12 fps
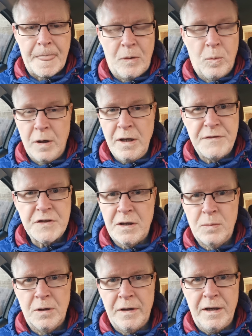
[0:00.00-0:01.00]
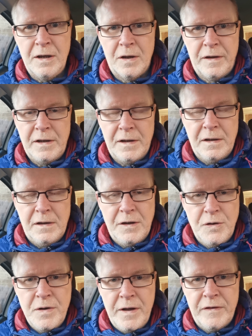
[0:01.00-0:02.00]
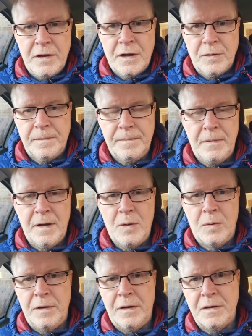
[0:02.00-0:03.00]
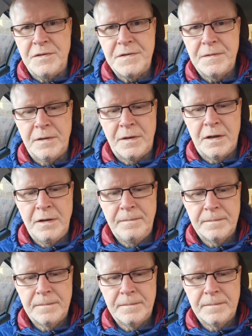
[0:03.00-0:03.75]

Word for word: What ifs are what they are. They, they, you never know. No one knows, okay?